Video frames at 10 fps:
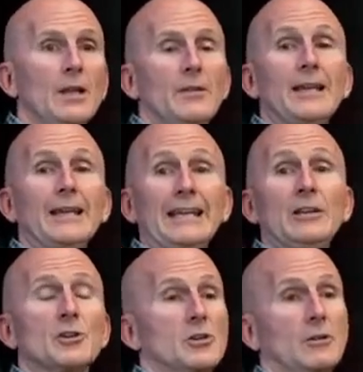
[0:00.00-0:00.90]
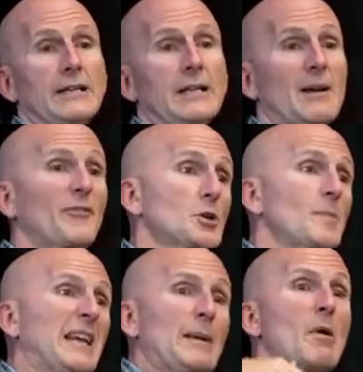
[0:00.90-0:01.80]
the industry, I first
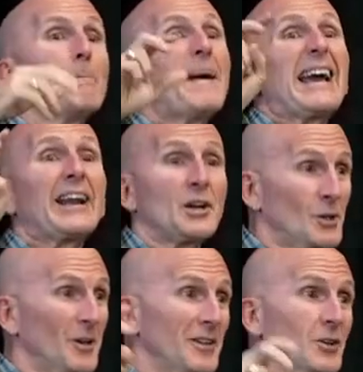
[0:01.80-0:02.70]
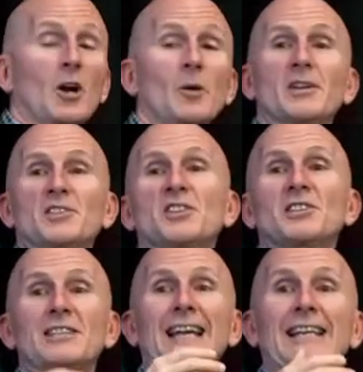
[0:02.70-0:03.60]
became a manager in the car business in
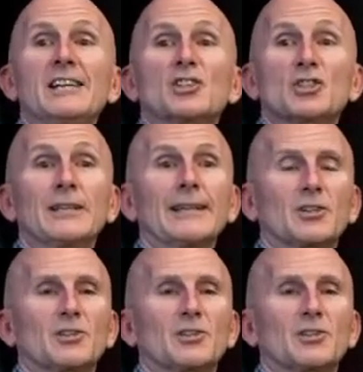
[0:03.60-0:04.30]
96.